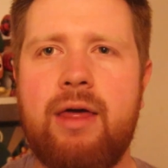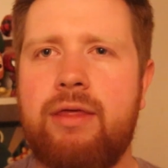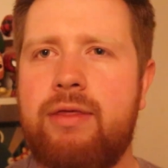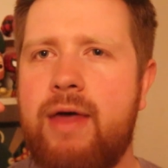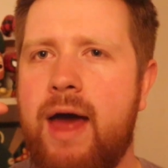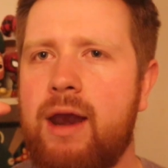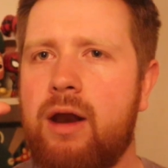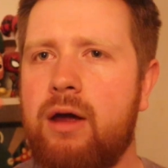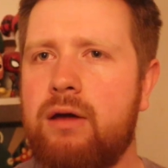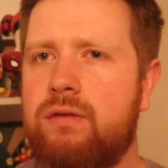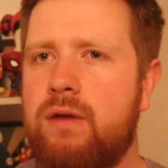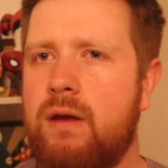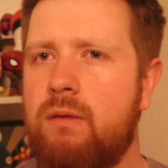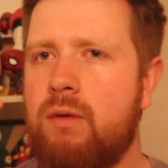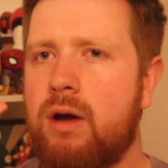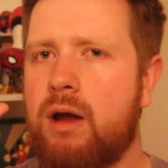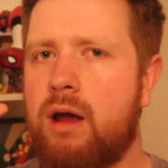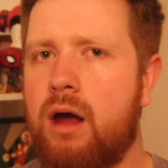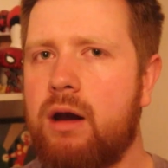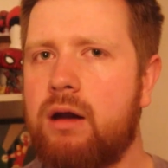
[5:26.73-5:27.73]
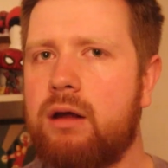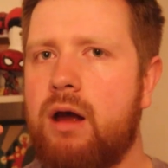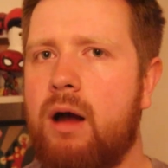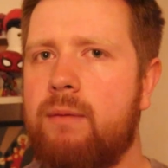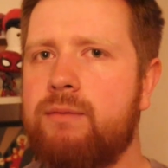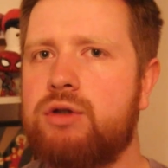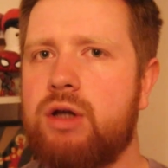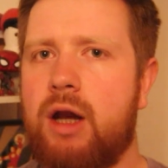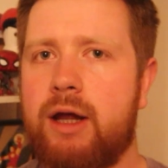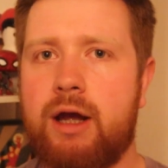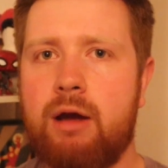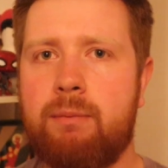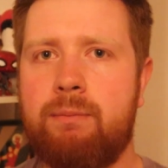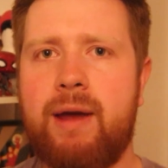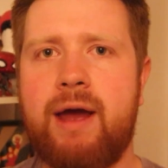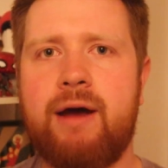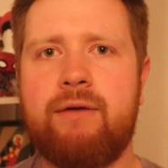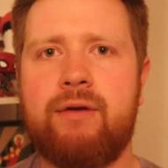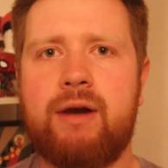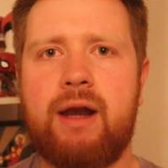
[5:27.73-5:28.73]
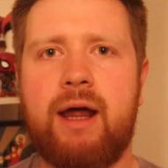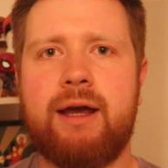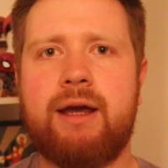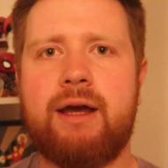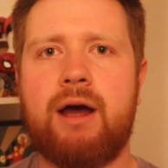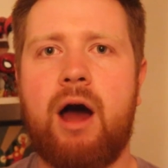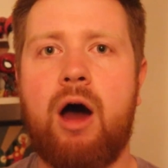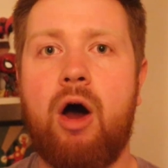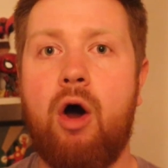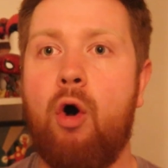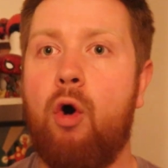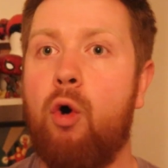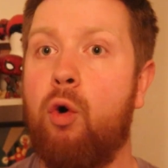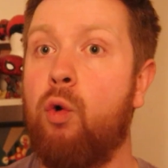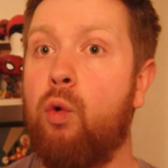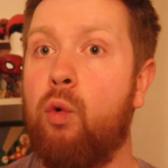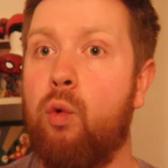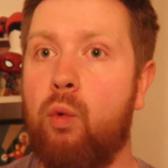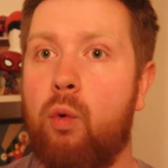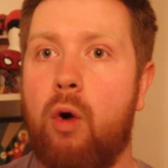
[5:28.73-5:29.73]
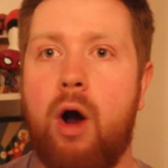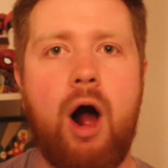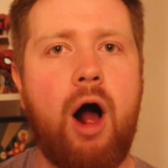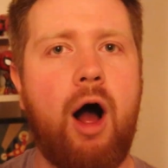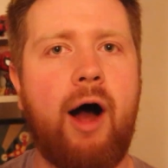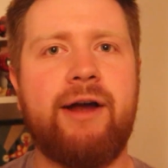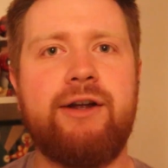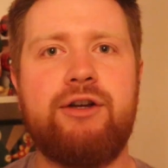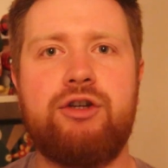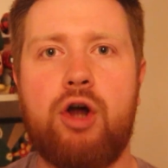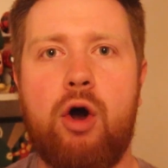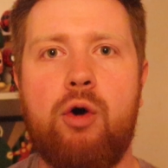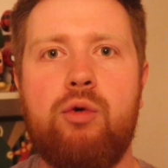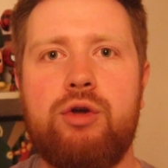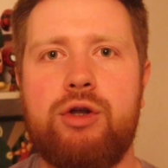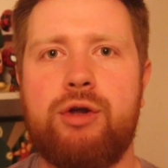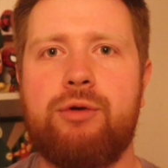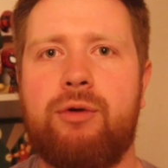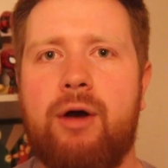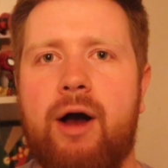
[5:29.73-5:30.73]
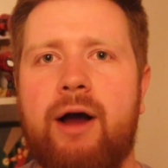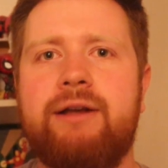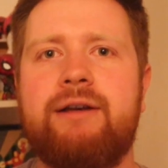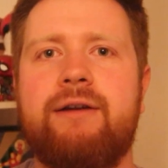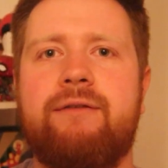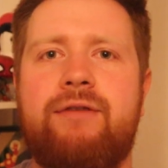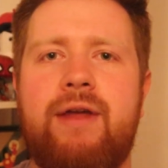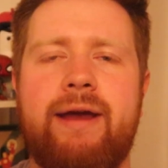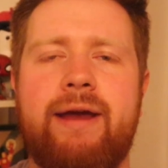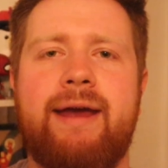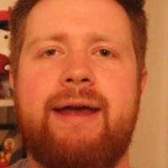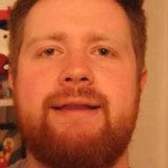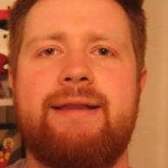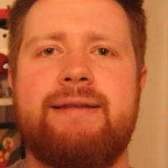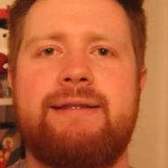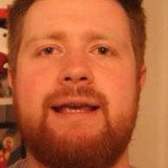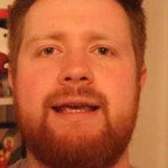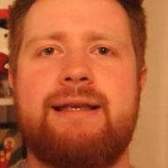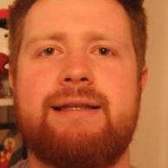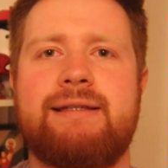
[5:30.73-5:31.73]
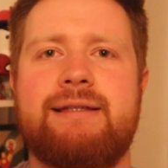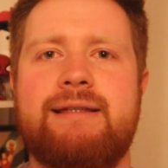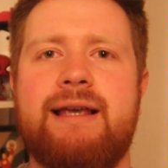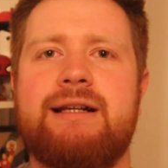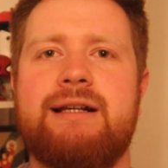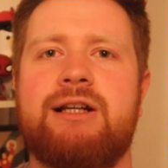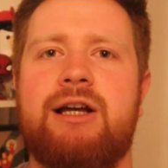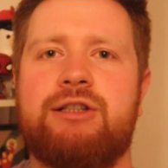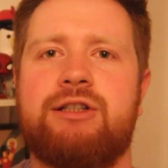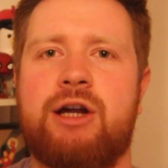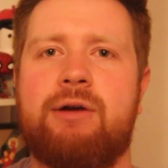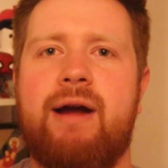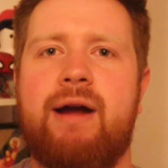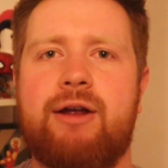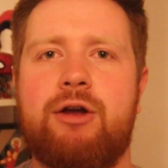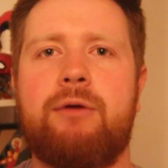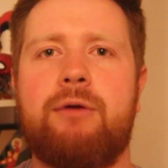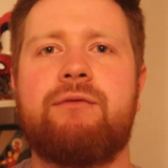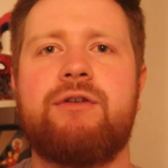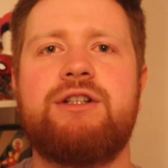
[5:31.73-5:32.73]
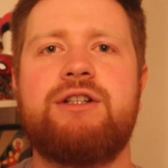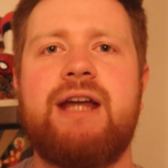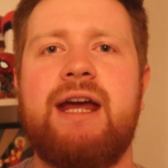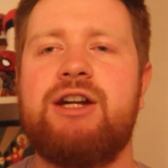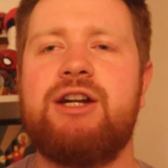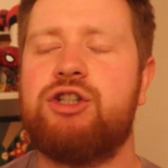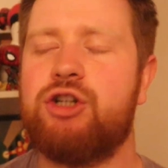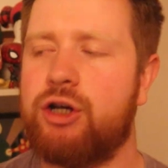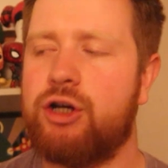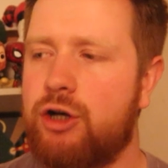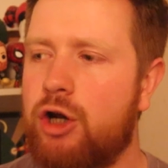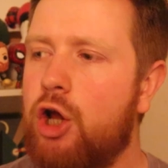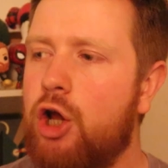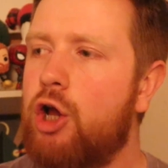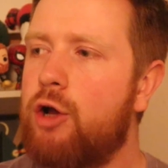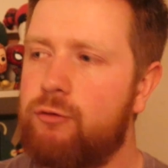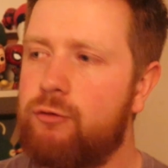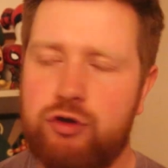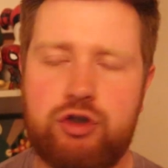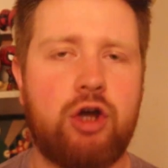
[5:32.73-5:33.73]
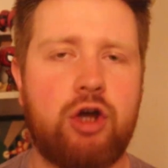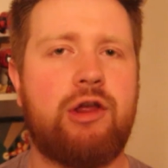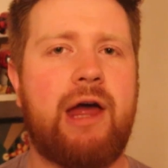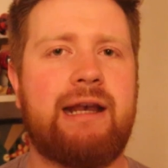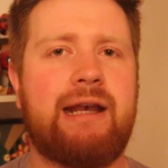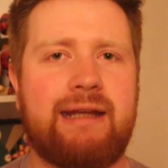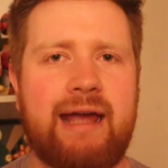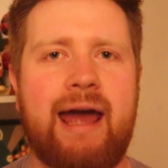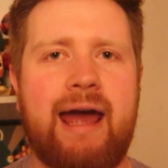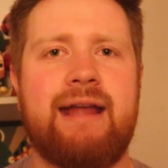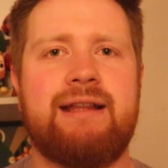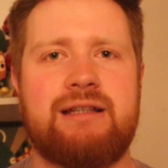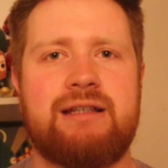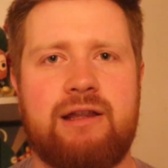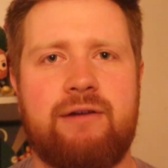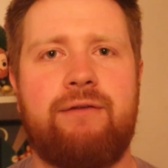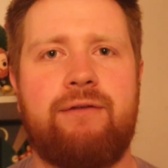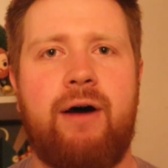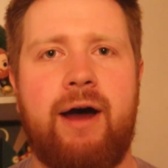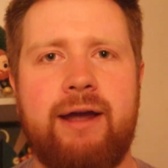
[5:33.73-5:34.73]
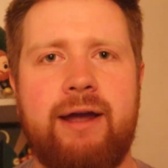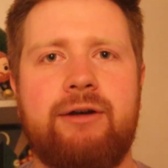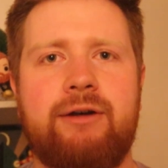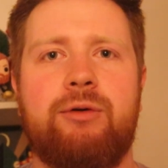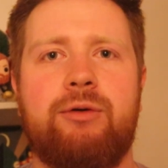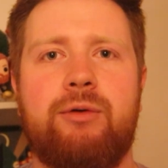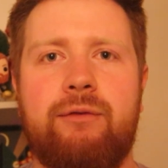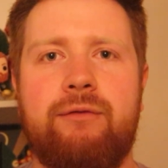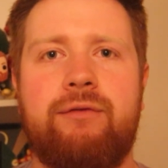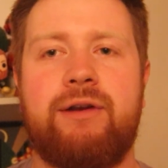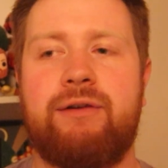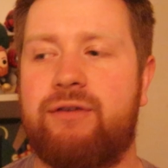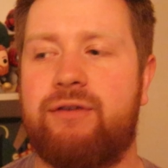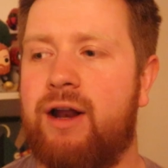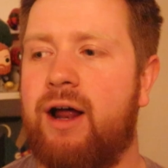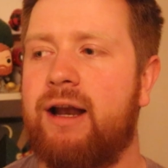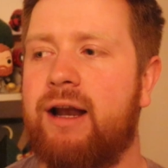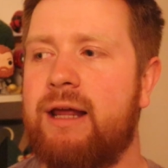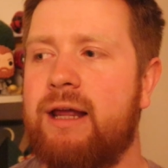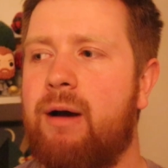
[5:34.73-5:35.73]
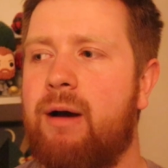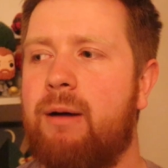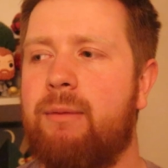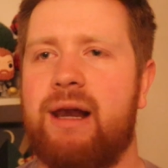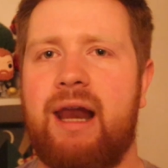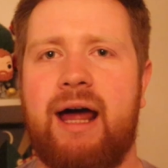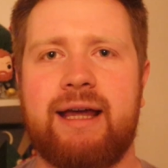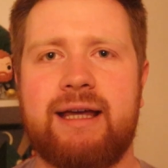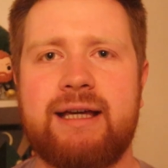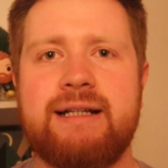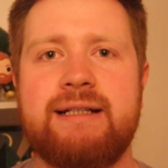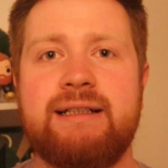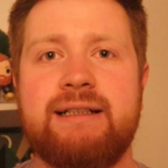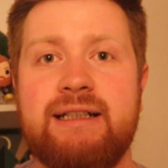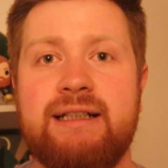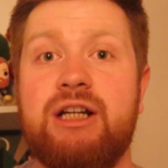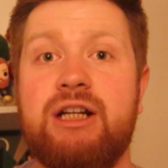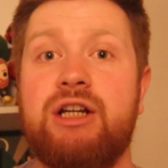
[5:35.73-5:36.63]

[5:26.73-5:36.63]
Then I think we're going to come to, like, a bit of a, ooh, I know you kind of thing in Season 6, like, direct confrontation, to then get into the finale where we're like,